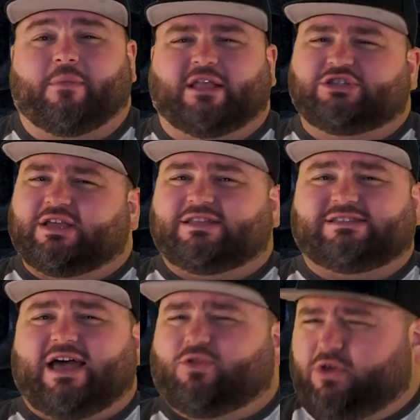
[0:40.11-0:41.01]
And check this
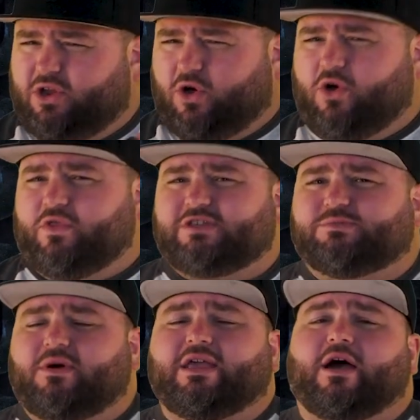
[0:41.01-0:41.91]
out. Look at all this
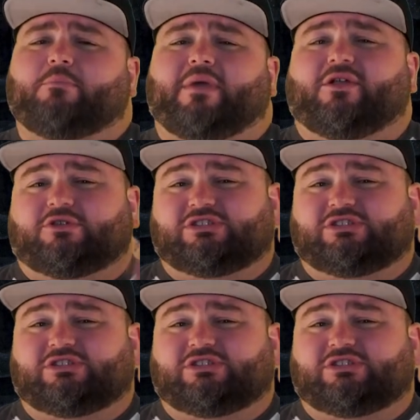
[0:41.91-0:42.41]
money on Baylor.